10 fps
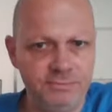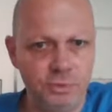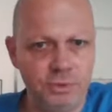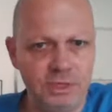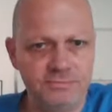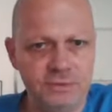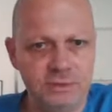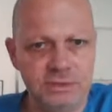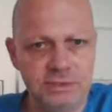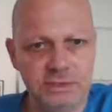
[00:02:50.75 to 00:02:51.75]
pawn after
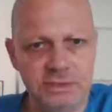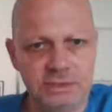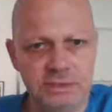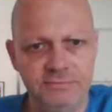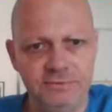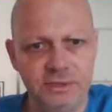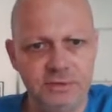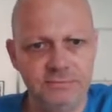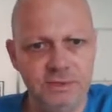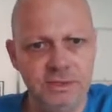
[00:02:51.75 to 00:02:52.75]
d takes e5,
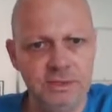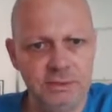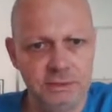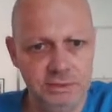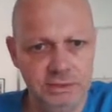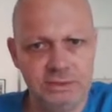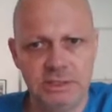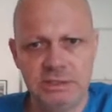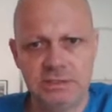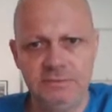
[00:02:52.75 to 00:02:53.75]
d
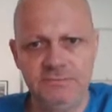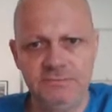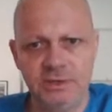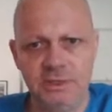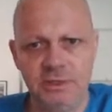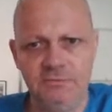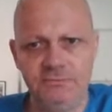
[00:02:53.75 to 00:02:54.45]
takes e5.